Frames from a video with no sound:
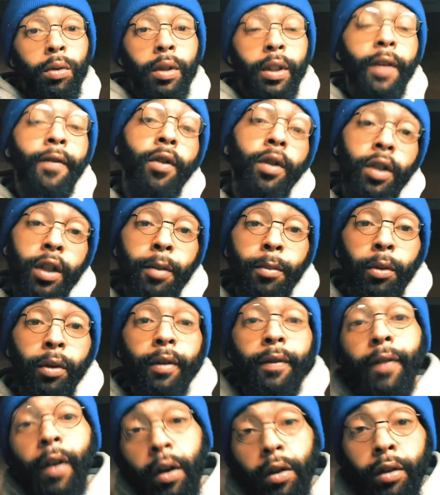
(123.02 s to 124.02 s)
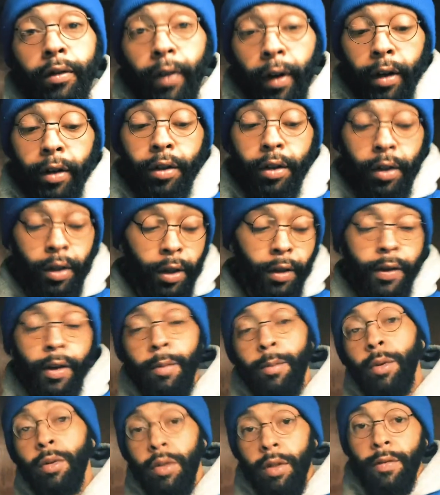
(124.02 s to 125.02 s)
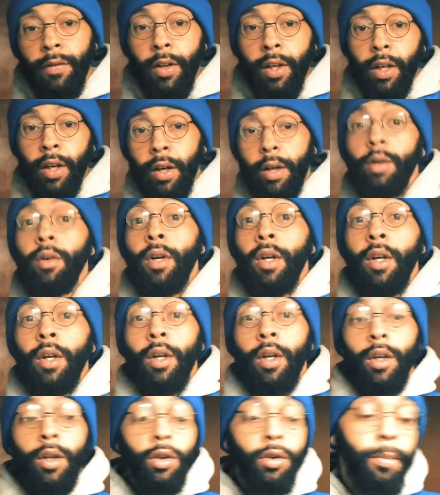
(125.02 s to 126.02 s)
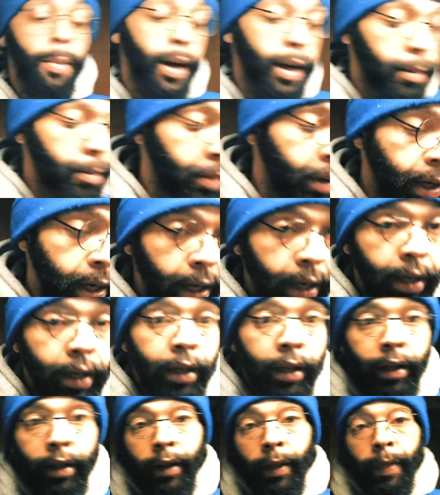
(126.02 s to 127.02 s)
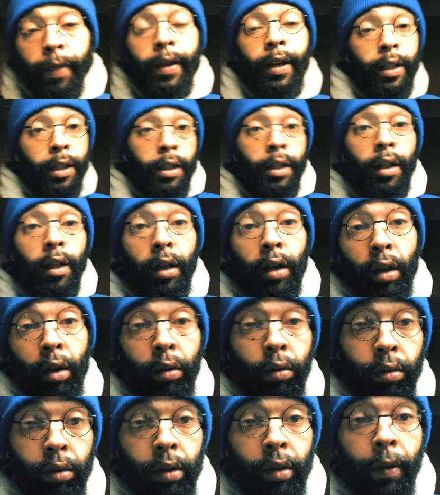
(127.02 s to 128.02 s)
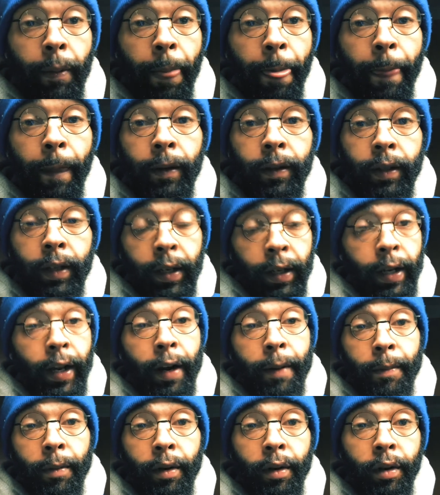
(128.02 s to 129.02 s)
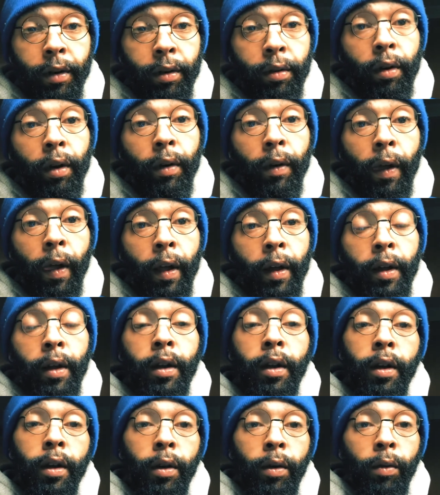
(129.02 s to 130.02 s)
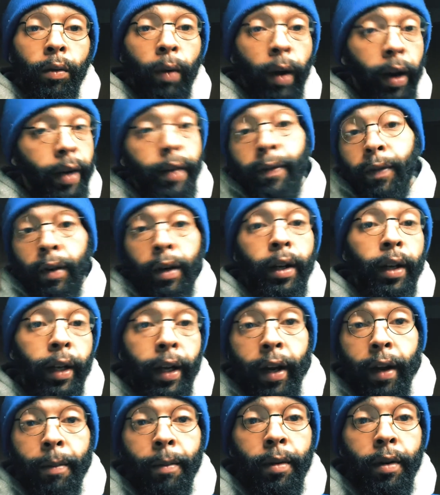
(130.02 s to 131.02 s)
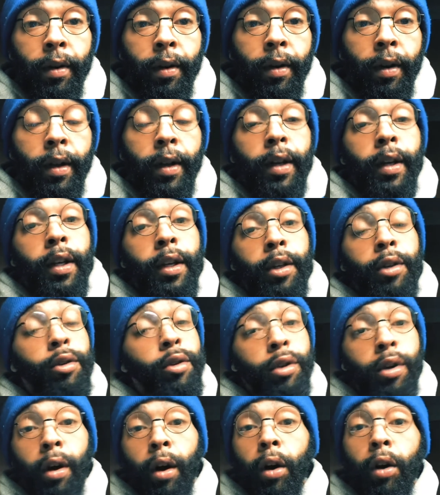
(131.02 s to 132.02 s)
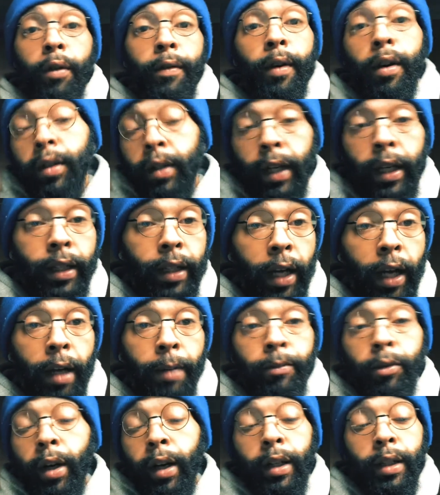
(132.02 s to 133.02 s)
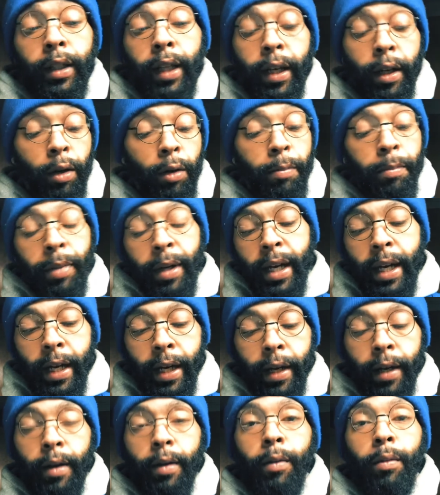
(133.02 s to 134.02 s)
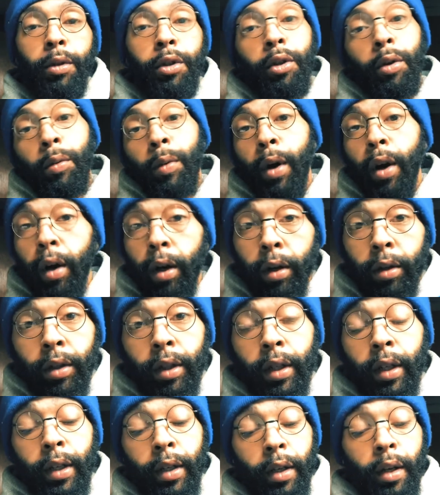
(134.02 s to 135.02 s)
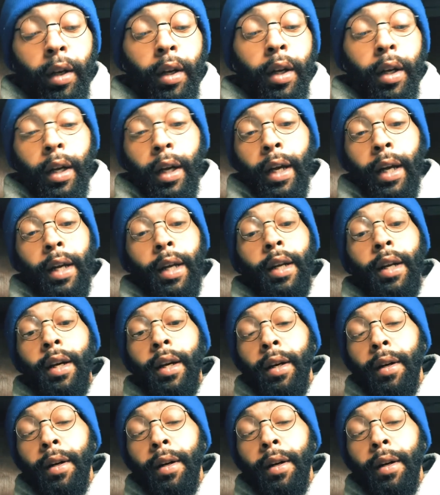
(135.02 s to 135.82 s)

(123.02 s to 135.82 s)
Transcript: say, for example, the first verse of your music video, you might be this close to the camera, you know, right in front of the camera. You do your whole verse that time. Try to stay on beat with your words and,